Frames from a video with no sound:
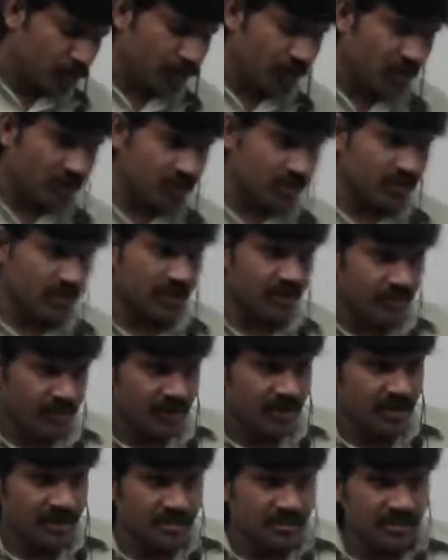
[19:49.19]
to understand
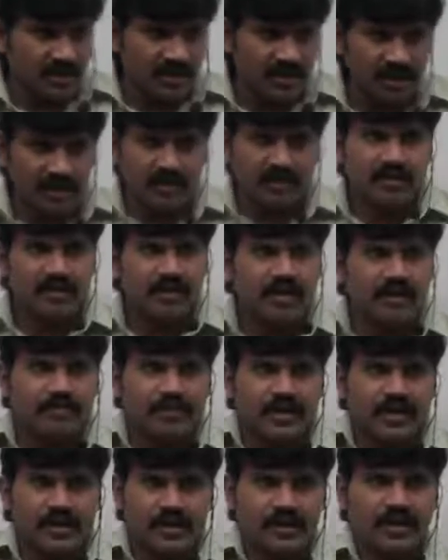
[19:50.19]
very easily, right? Let
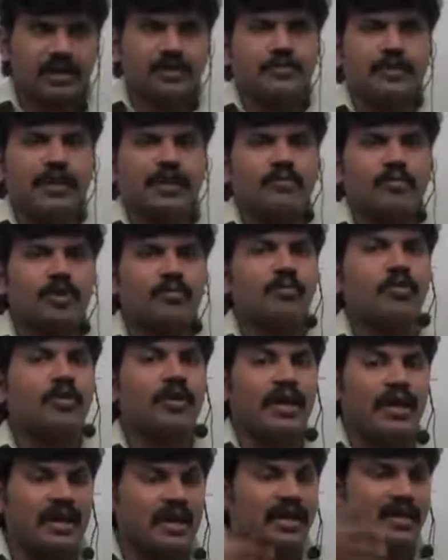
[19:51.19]
me explain one
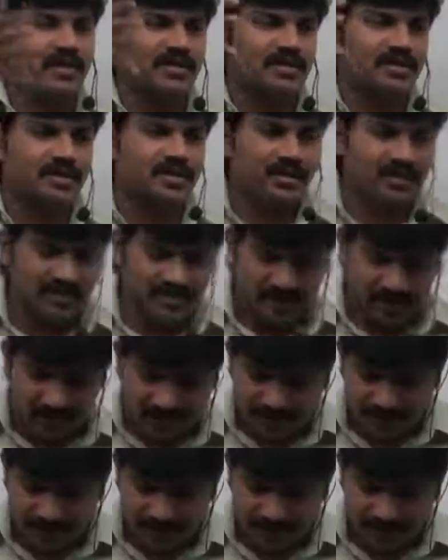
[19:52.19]
more analogy easily.